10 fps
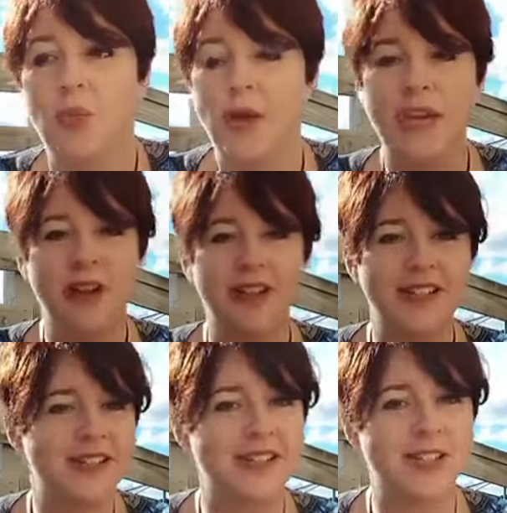We
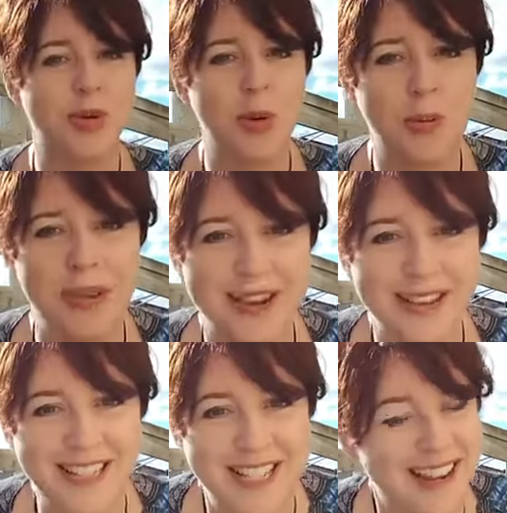noticed
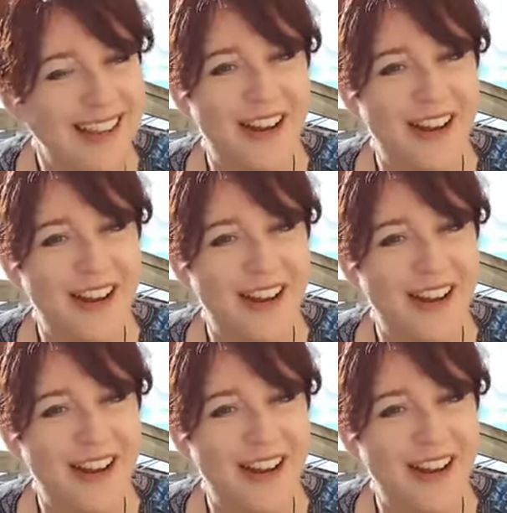scorpions.